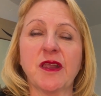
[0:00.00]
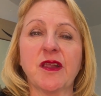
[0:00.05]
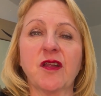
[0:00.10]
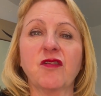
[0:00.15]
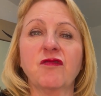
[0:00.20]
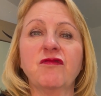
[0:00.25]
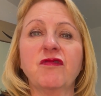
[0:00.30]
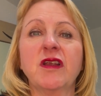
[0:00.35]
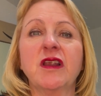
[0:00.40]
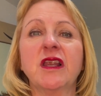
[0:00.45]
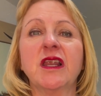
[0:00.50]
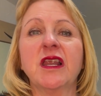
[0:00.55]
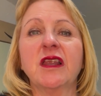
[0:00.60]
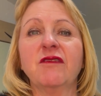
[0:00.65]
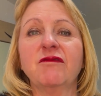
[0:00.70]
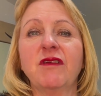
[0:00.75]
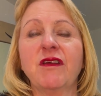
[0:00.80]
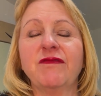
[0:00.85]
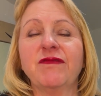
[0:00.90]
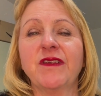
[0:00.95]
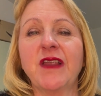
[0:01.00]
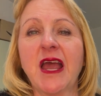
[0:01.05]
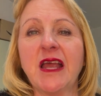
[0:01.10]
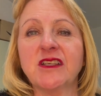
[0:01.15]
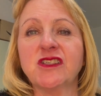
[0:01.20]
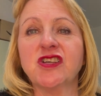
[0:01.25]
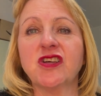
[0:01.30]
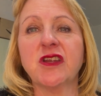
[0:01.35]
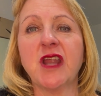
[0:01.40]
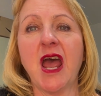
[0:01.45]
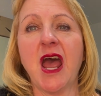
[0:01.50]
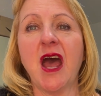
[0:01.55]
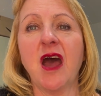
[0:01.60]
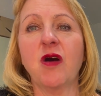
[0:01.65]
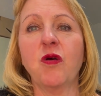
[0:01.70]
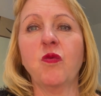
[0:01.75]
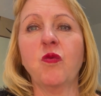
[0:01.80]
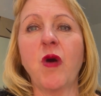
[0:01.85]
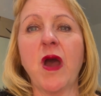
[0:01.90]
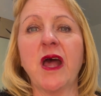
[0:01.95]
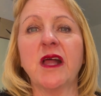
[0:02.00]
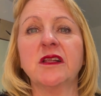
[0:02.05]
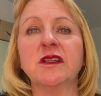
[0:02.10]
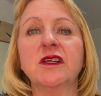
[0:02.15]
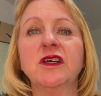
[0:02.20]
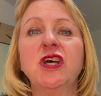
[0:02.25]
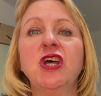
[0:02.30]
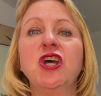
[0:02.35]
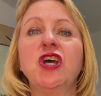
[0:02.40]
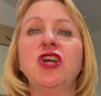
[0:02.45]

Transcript: So reflect on how well